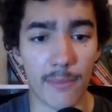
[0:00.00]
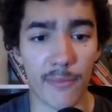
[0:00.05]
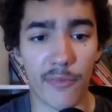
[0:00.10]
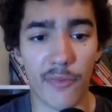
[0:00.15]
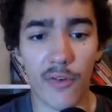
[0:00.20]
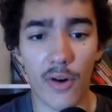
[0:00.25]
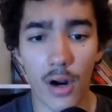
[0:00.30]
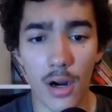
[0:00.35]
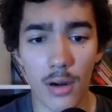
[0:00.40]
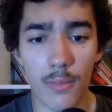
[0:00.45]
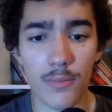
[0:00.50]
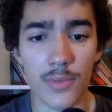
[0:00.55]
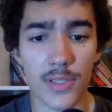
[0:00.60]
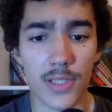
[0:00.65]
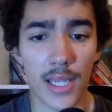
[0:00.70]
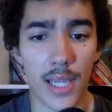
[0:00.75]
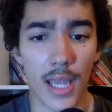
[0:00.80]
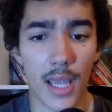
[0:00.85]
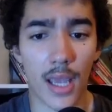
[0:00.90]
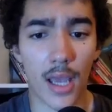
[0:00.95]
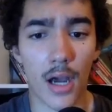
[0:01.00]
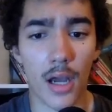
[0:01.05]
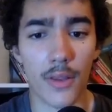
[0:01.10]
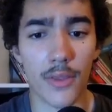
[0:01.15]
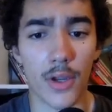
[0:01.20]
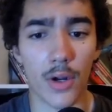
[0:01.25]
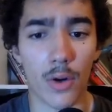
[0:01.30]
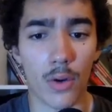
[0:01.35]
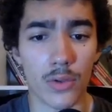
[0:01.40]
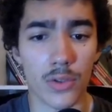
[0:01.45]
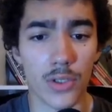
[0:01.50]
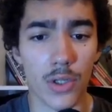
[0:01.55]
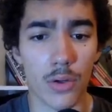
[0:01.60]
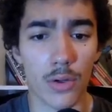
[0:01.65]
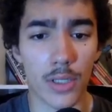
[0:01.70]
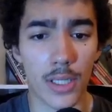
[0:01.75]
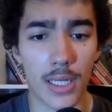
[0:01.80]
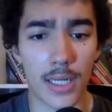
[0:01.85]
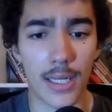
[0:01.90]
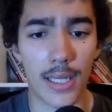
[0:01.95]
farms, they got their own
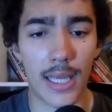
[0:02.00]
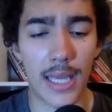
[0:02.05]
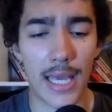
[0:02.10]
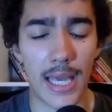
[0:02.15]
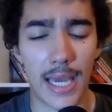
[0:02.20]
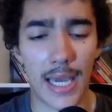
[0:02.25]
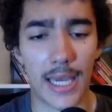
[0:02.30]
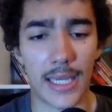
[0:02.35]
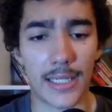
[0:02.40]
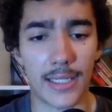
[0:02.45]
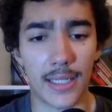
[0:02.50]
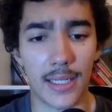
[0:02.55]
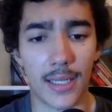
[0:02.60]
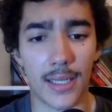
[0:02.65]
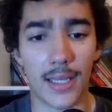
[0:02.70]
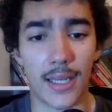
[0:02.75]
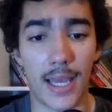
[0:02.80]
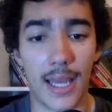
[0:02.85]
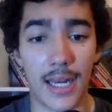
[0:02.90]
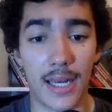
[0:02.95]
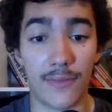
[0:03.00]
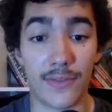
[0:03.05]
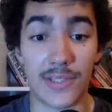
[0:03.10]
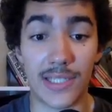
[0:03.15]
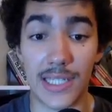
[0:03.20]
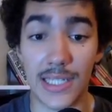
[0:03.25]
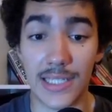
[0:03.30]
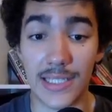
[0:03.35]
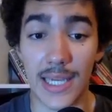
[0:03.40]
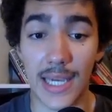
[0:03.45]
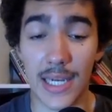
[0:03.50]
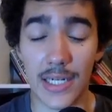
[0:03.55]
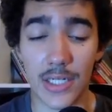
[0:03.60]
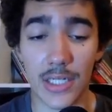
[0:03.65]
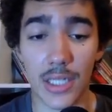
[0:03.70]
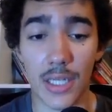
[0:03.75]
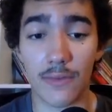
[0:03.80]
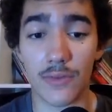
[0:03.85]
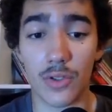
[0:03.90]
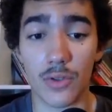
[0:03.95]
token and NFTs that
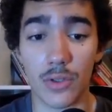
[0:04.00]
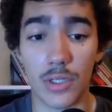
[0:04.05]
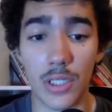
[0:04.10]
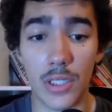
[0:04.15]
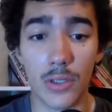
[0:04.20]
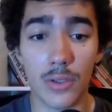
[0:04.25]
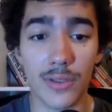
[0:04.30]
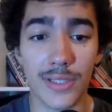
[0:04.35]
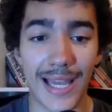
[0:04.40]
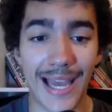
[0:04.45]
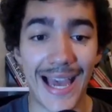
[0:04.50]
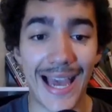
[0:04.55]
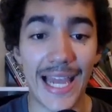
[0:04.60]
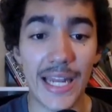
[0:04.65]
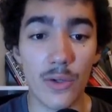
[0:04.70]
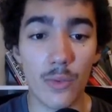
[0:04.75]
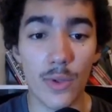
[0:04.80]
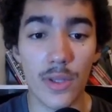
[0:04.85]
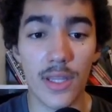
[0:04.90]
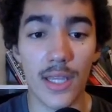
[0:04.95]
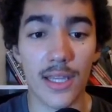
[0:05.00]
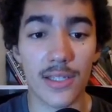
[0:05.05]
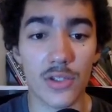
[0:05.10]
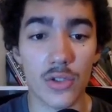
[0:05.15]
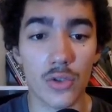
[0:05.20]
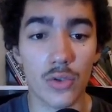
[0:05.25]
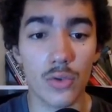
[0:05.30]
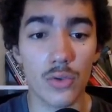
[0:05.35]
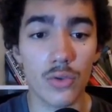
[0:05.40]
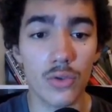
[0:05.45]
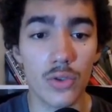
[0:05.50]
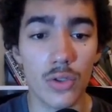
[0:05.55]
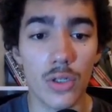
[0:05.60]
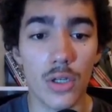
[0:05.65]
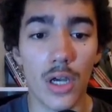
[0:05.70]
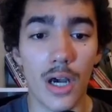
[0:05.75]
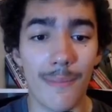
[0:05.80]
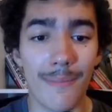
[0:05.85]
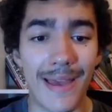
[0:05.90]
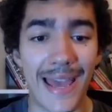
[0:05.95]
actually gives you yield, and with a soon to
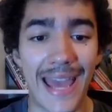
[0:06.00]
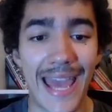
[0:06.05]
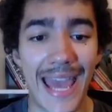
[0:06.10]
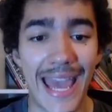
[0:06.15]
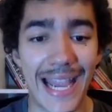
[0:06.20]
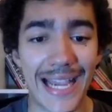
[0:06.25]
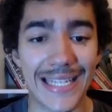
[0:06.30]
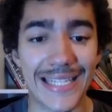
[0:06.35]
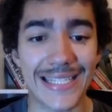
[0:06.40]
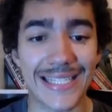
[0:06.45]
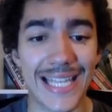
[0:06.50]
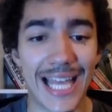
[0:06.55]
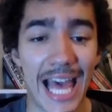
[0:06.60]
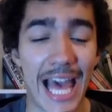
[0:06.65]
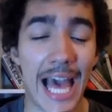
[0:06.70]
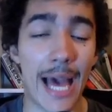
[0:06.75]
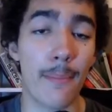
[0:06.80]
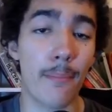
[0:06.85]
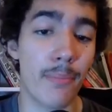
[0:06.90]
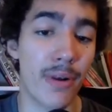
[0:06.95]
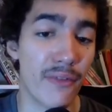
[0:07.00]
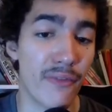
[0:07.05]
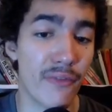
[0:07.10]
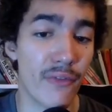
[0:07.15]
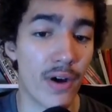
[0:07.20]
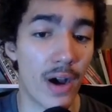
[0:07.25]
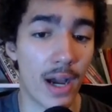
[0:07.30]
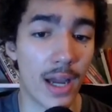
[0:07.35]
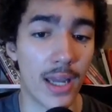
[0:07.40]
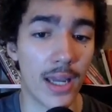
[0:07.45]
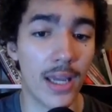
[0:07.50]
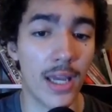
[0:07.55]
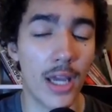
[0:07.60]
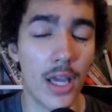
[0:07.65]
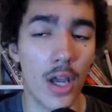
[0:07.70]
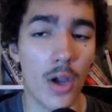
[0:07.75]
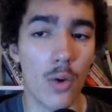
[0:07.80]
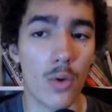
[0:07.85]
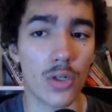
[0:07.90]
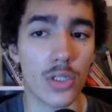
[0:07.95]
come XAmplify,
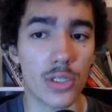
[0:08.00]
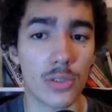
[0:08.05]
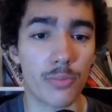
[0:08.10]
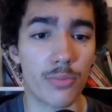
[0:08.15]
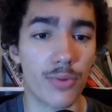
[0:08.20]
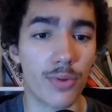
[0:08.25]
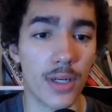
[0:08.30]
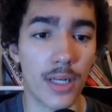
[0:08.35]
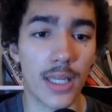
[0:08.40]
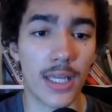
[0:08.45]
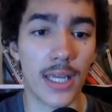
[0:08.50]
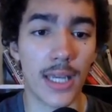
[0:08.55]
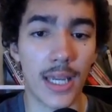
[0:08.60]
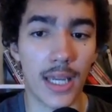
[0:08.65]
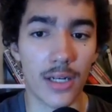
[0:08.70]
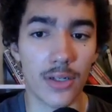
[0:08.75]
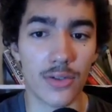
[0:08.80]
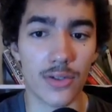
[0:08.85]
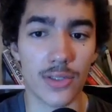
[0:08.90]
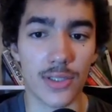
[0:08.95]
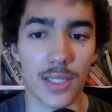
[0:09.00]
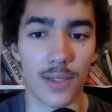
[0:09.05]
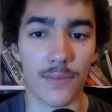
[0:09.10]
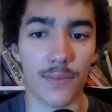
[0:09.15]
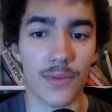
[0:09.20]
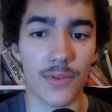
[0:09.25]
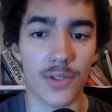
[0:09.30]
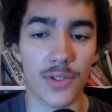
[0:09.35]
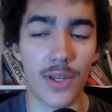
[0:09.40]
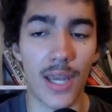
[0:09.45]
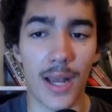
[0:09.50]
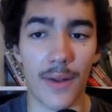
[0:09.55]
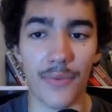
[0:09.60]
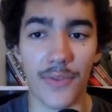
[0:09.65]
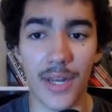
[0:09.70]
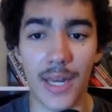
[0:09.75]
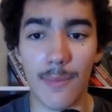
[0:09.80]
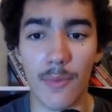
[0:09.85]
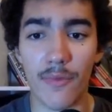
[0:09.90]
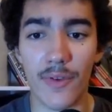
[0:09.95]
which is pretty interesting. So yeah,
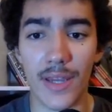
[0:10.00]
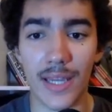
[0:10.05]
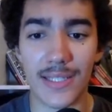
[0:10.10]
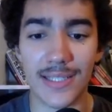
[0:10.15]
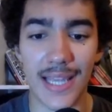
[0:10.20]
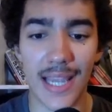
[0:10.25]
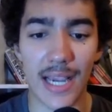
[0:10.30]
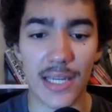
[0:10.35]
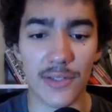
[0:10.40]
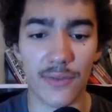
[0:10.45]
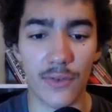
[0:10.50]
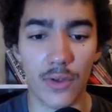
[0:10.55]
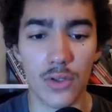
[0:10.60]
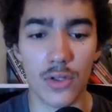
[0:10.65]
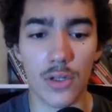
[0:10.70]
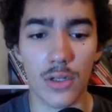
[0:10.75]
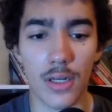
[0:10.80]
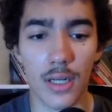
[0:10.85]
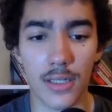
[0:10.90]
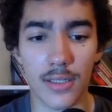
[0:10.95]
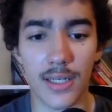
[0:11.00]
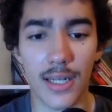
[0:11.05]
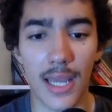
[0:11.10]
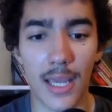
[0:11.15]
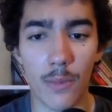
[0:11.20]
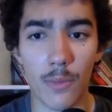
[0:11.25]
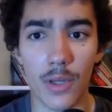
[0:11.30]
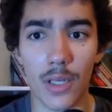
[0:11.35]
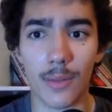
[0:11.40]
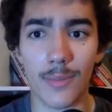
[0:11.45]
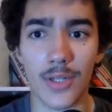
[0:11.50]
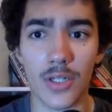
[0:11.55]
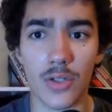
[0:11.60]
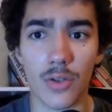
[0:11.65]
the name of it is XFusion, and today we're going to be